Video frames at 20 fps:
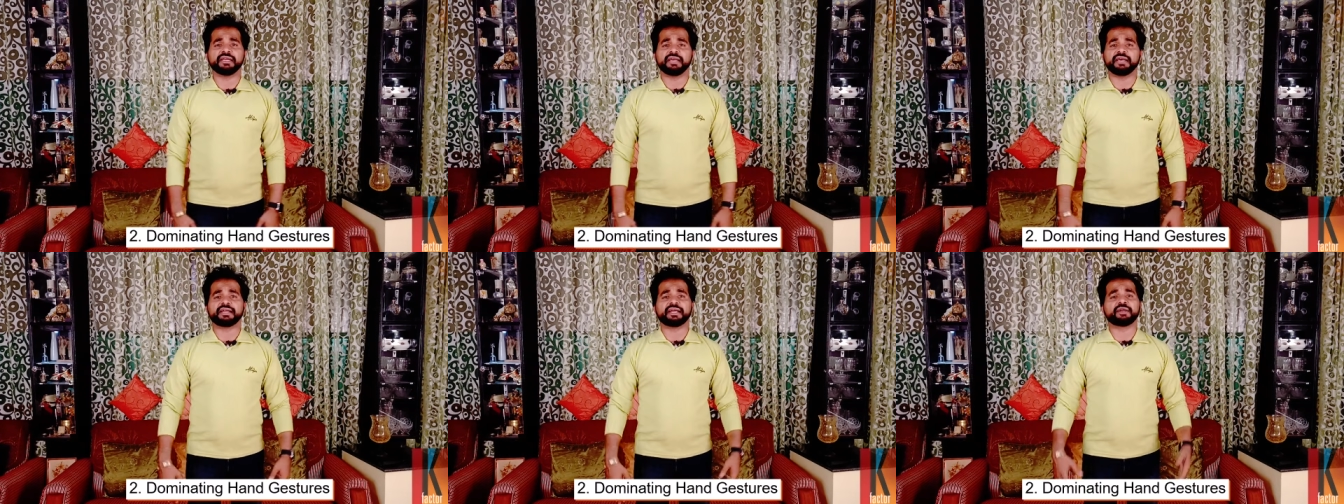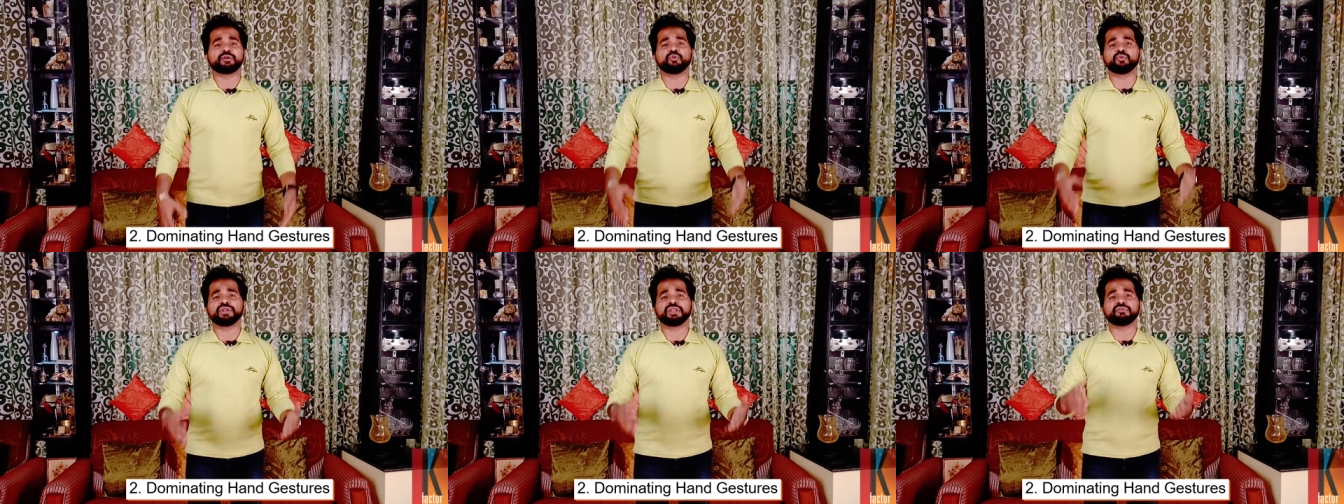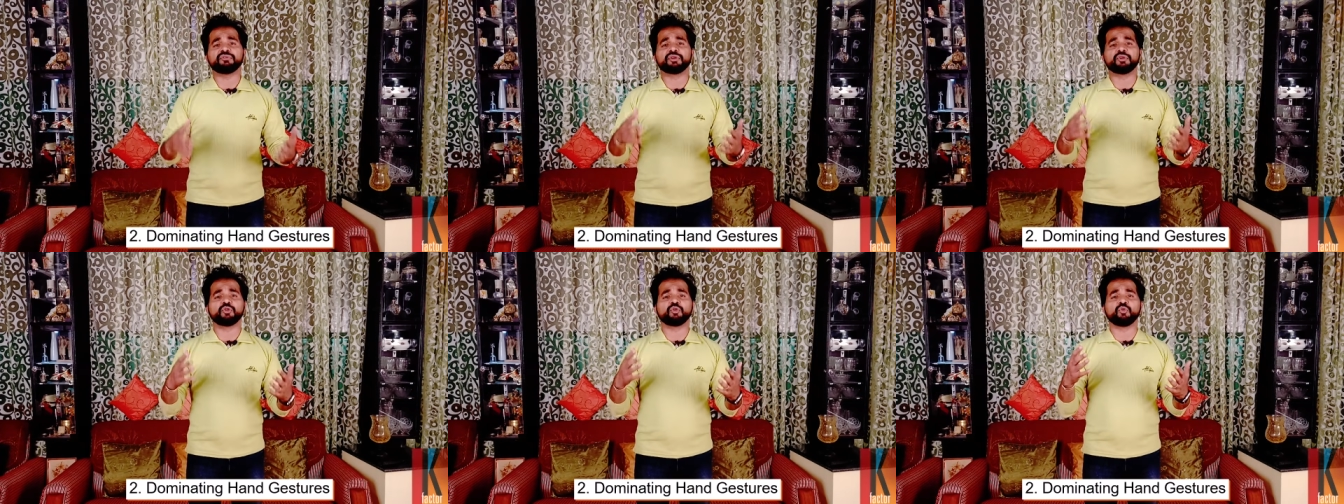And I don't
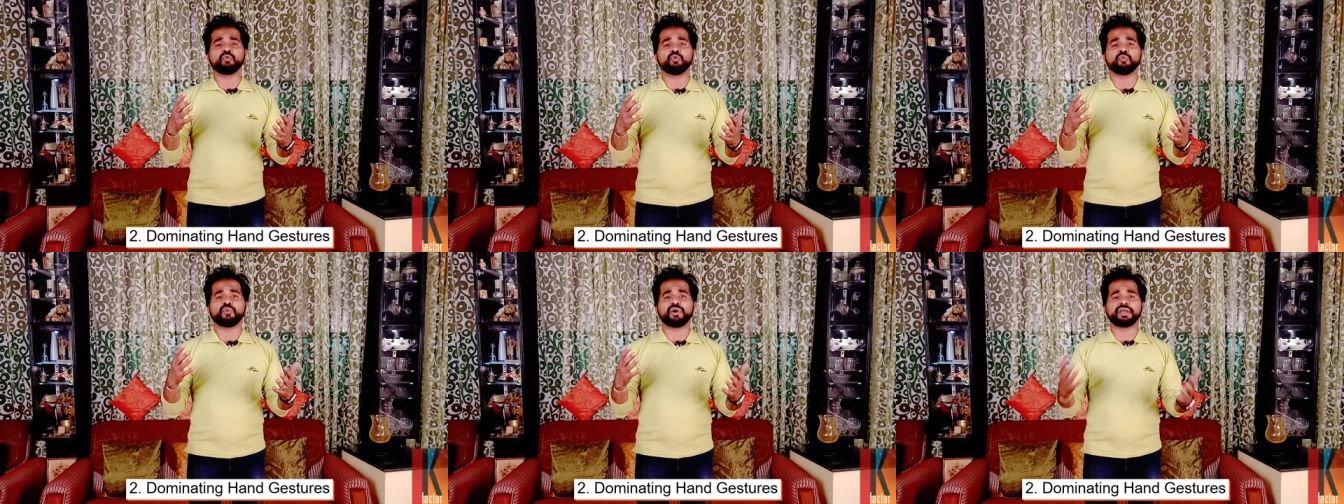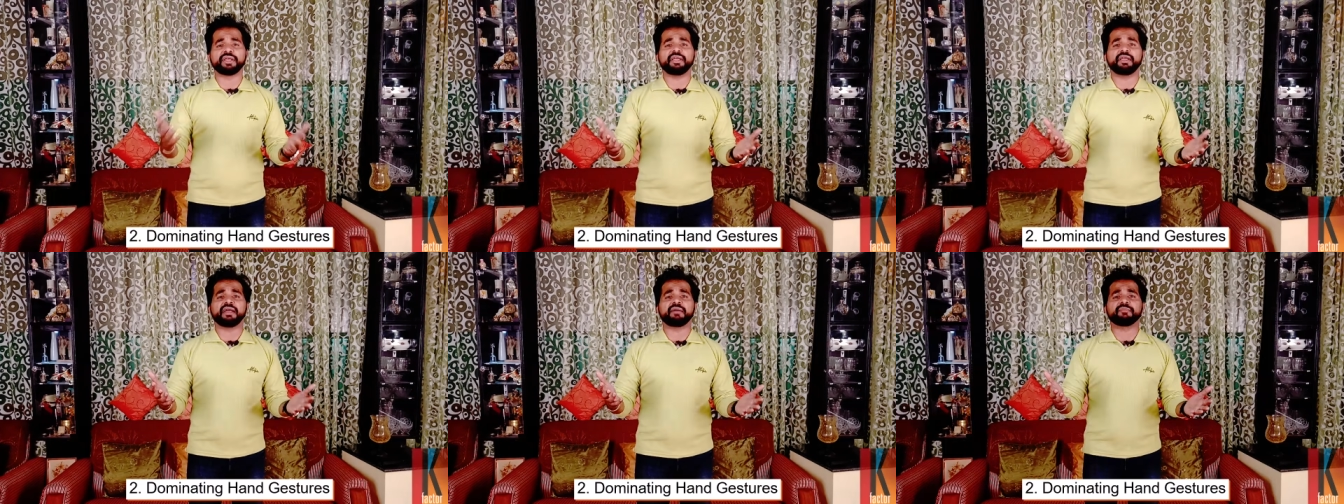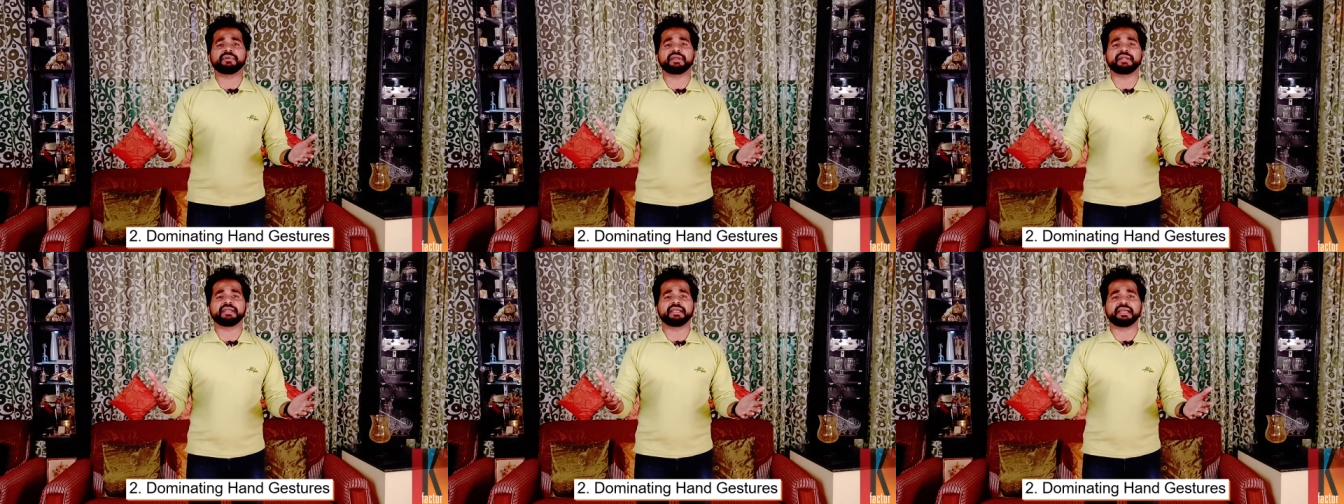even know why
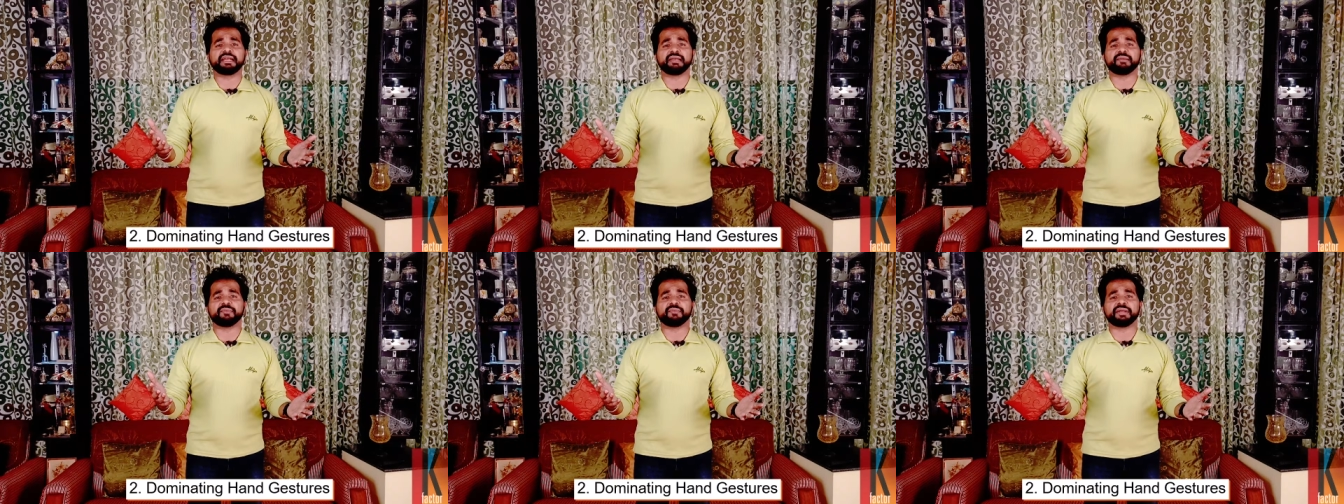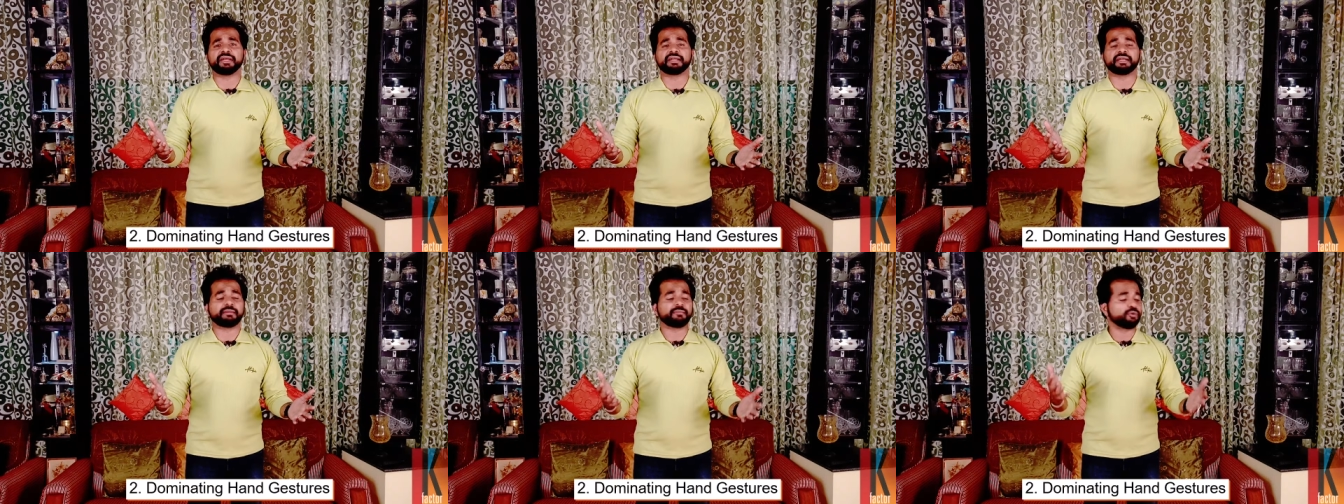I'm getting eliminated.